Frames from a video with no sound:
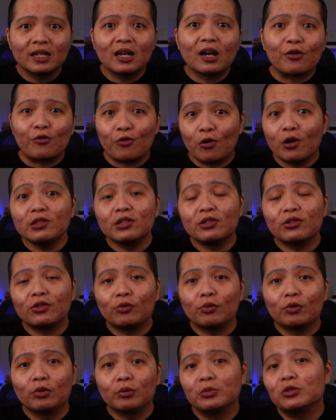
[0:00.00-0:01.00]
across the
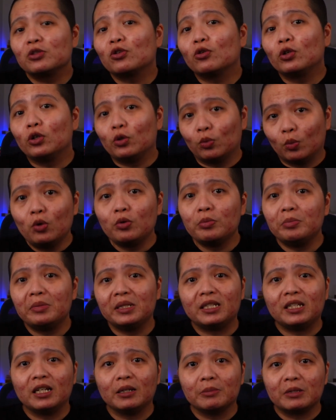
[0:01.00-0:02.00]
room so you won't be
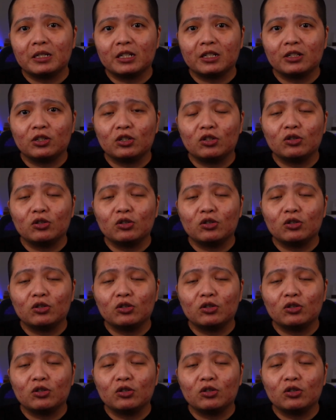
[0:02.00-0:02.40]
tempted